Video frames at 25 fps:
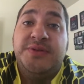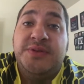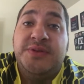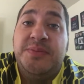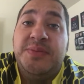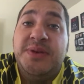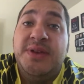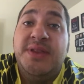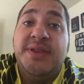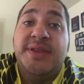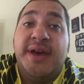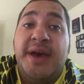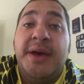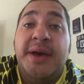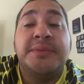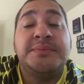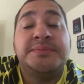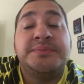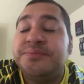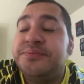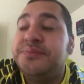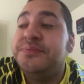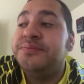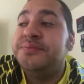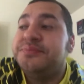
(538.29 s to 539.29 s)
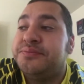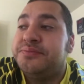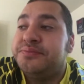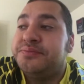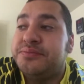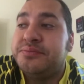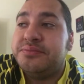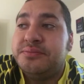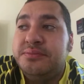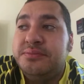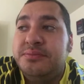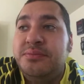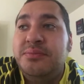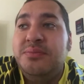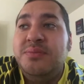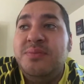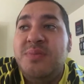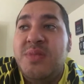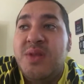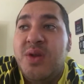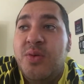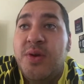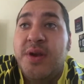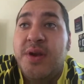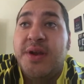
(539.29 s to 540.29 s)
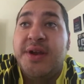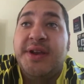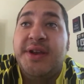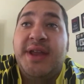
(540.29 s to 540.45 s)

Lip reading: to be that, we're going to